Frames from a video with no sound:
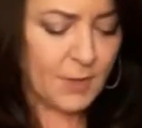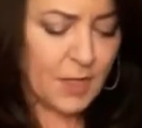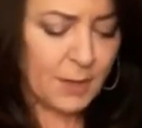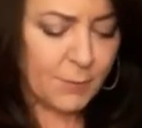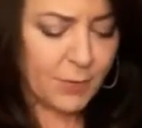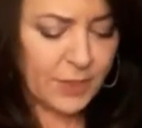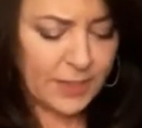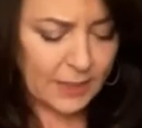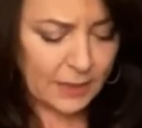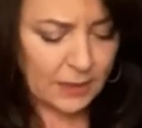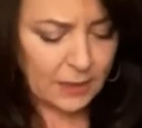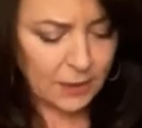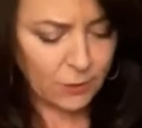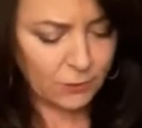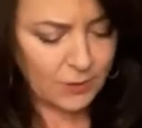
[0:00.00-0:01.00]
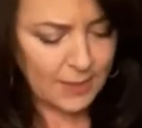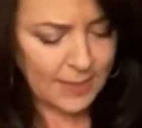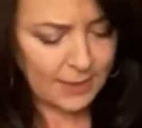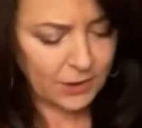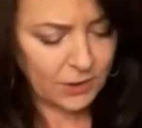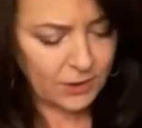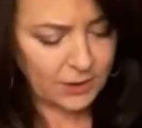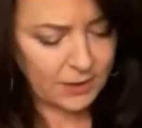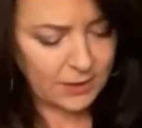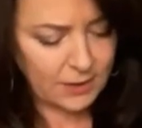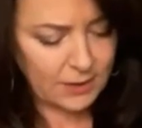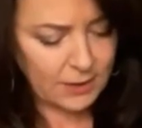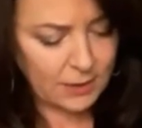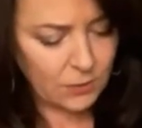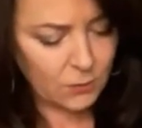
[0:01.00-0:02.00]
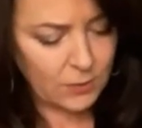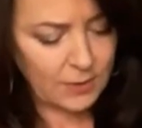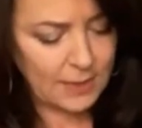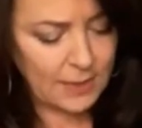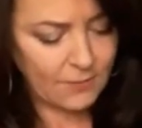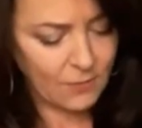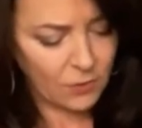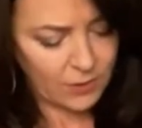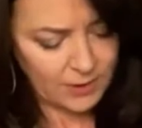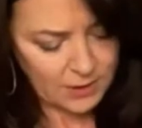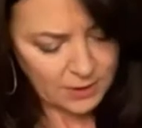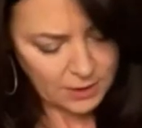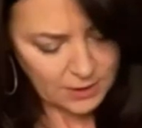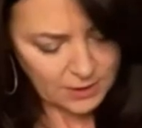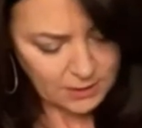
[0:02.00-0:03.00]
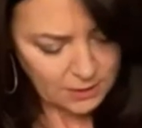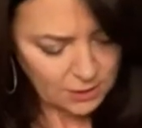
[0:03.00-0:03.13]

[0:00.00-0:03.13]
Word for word: I'm gonna put it close actually to this one that I've already done.